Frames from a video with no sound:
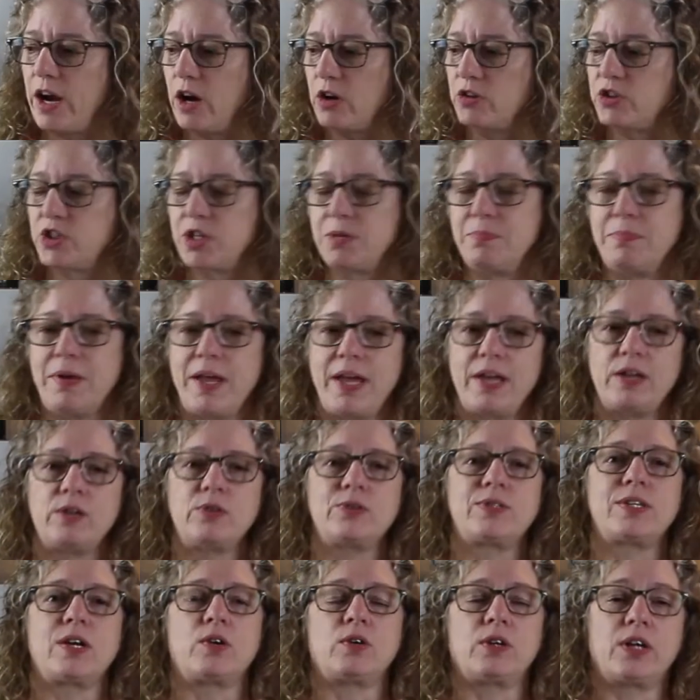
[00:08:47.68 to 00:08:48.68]
our
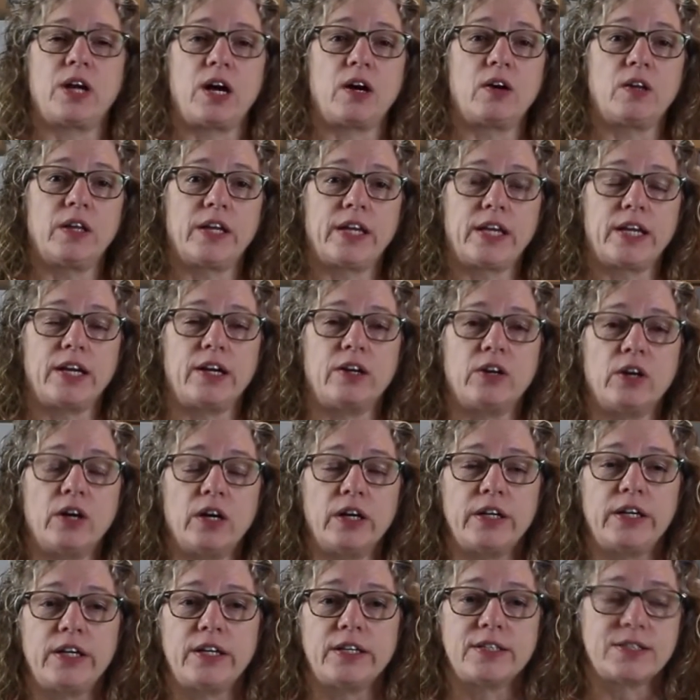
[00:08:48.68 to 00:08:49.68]
tomatoes, our garlic, and our
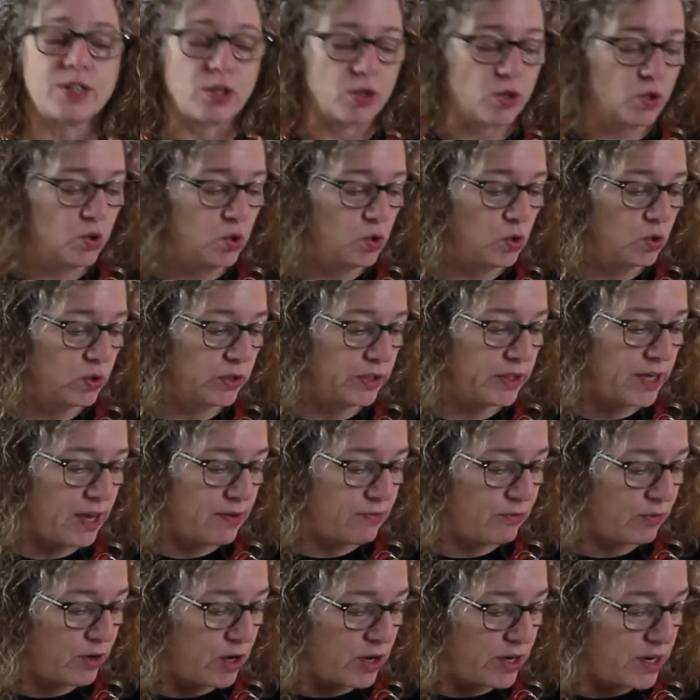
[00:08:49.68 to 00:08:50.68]
onions are cooling,
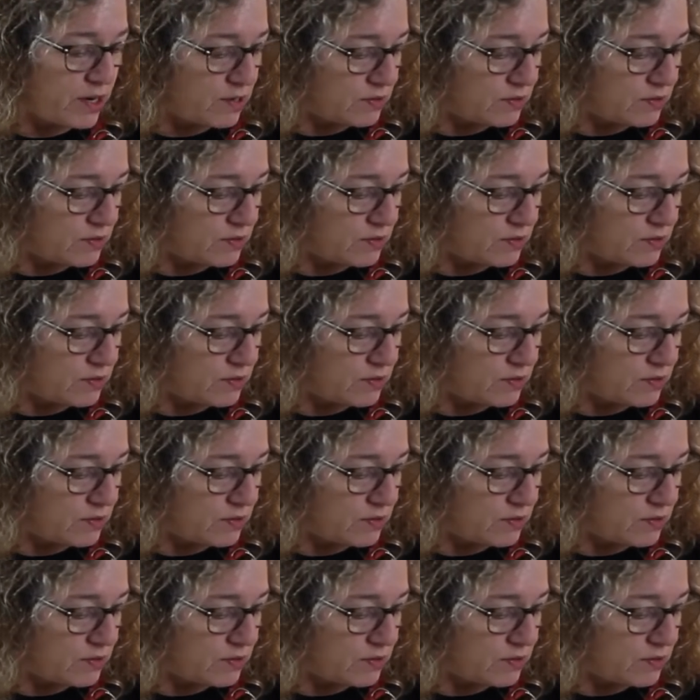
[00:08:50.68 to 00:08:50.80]
I've